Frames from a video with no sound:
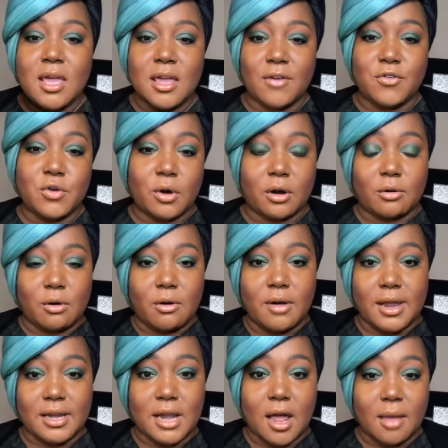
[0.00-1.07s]
if you are
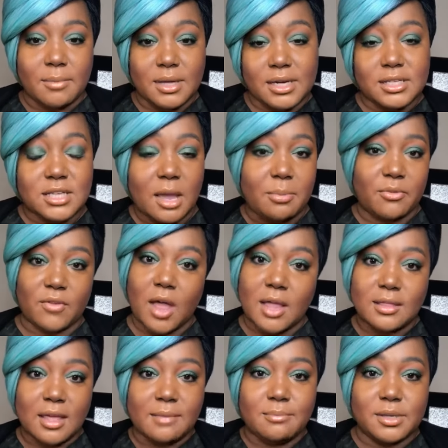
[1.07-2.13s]
growing um, any type of
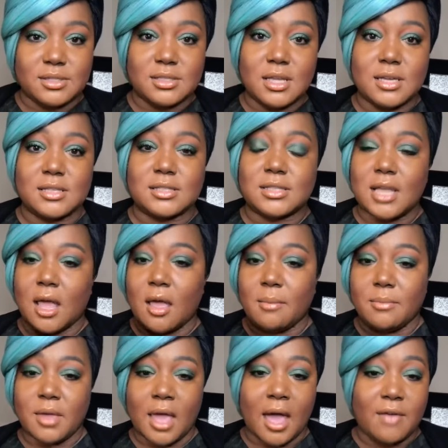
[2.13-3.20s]
online business,
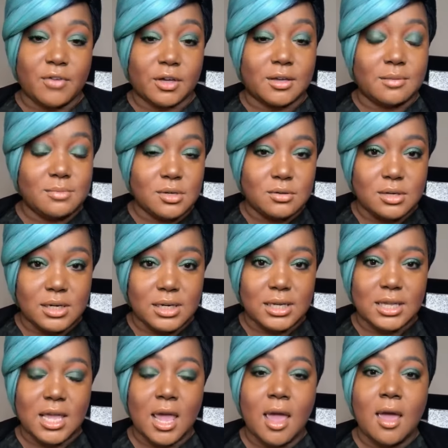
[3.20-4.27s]
um, have a
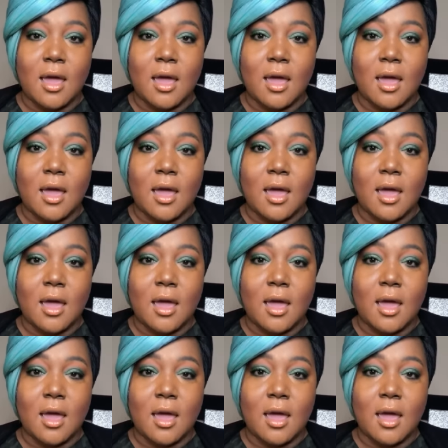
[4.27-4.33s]
community,